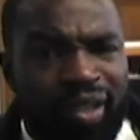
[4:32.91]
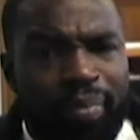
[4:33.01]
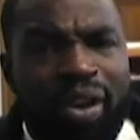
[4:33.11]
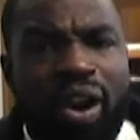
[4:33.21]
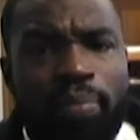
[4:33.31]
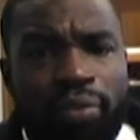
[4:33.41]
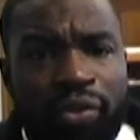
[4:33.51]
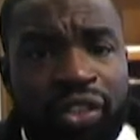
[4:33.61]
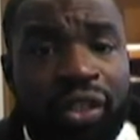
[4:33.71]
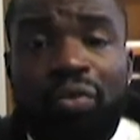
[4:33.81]
but our
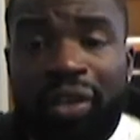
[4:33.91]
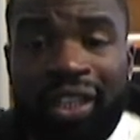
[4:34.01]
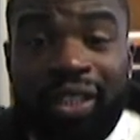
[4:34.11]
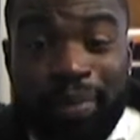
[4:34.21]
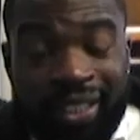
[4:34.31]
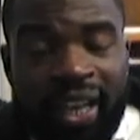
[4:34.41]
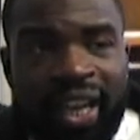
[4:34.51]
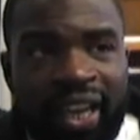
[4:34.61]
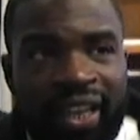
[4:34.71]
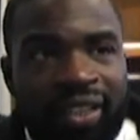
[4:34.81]
approach to curriculum
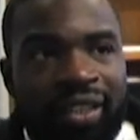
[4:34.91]
design